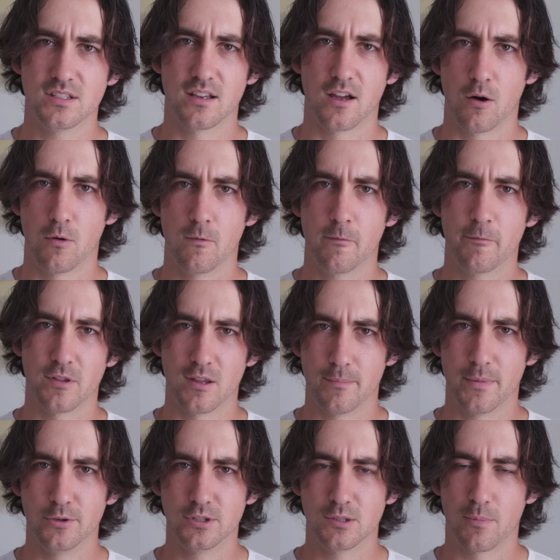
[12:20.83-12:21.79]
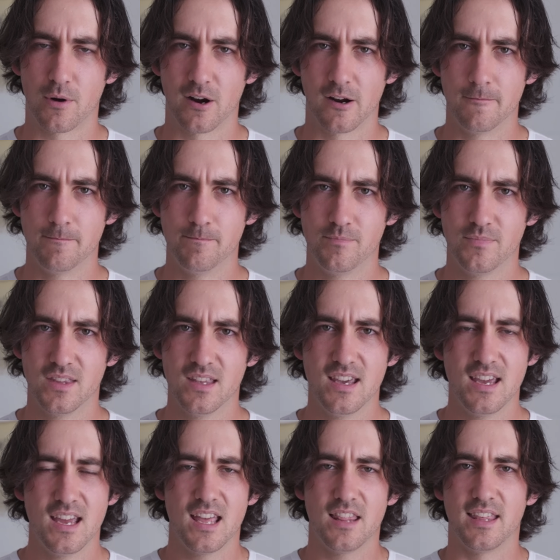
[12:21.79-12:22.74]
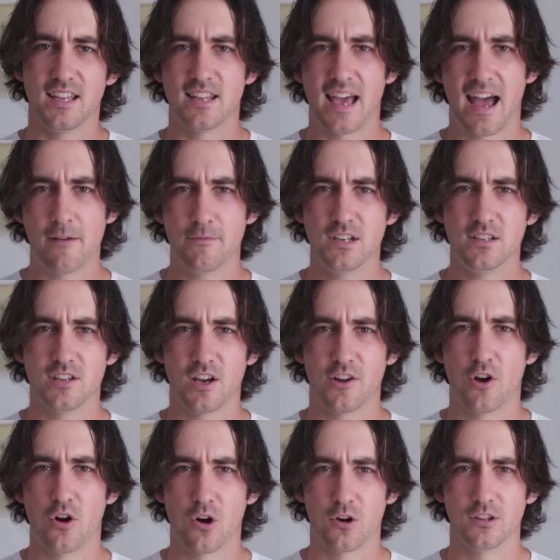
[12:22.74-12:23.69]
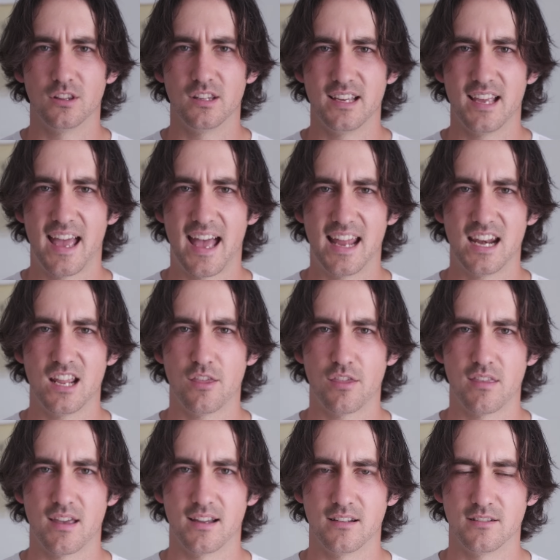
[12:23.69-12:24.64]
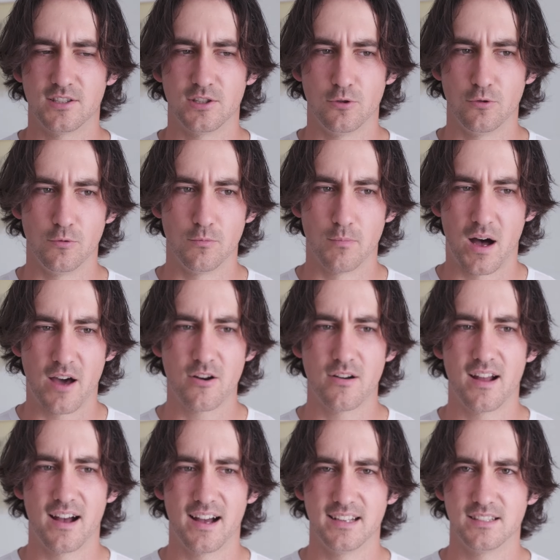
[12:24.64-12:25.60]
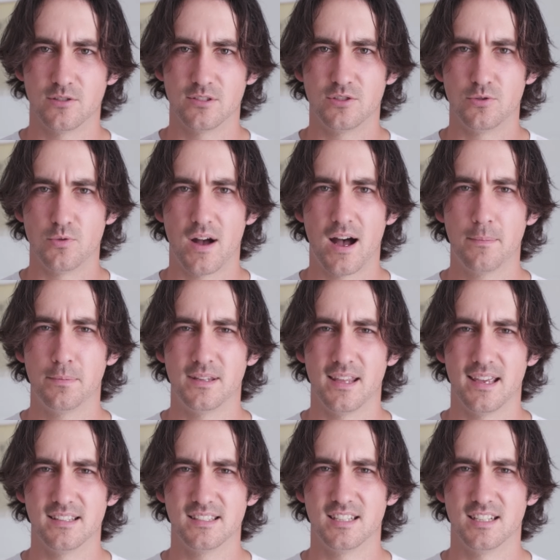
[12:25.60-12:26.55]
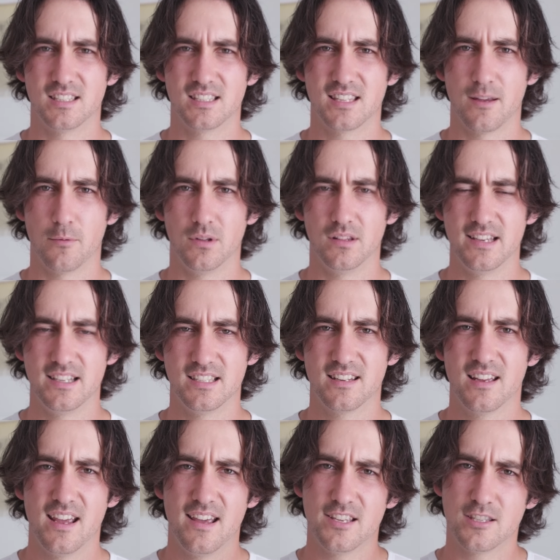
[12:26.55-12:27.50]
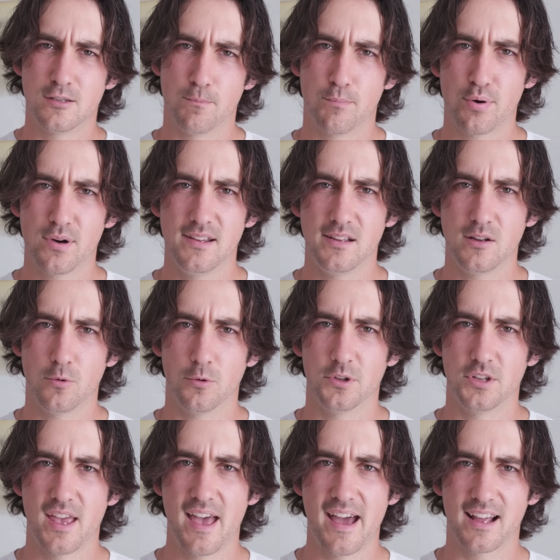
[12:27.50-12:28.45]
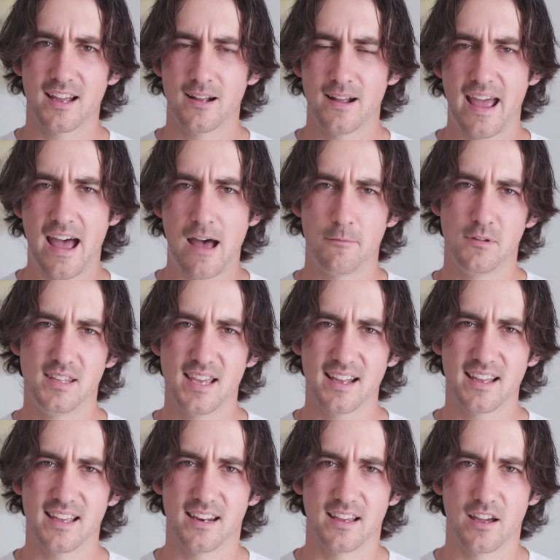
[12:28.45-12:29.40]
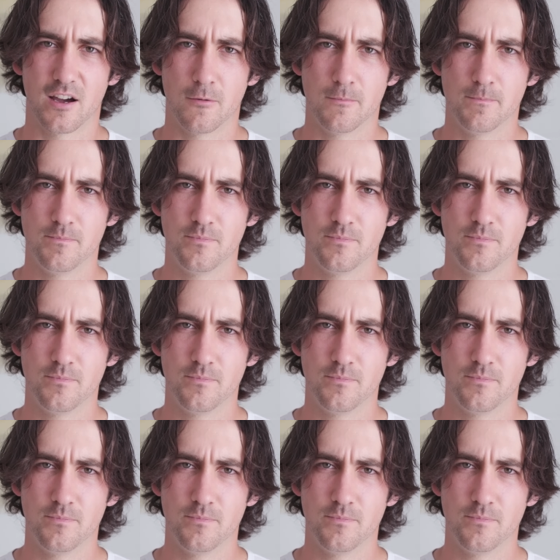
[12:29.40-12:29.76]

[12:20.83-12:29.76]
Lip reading: ago for the most part. They haven't done hardly anything to modernize or to update since they released some pretty cool tech half a decade ago.